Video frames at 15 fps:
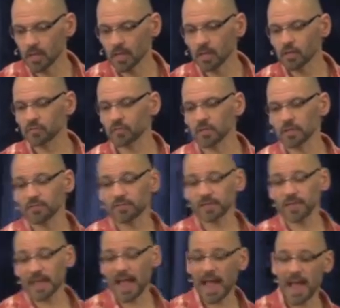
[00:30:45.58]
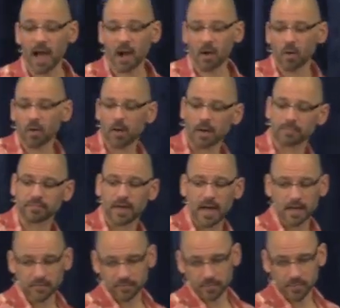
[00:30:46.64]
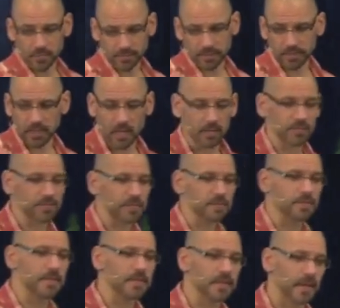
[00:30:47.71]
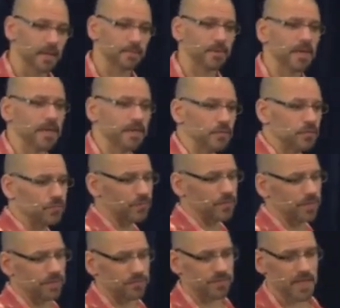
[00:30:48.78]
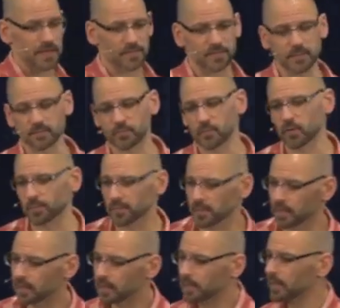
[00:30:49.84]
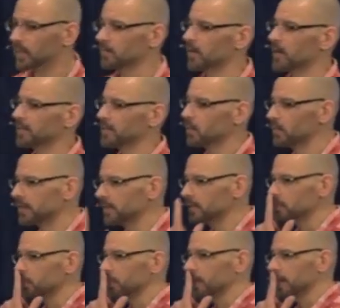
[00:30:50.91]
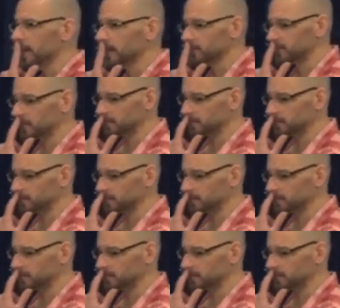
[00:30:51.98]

So let's see how a $5 million TV campaign uses the exact same formula. Probably don't need to point it out to you at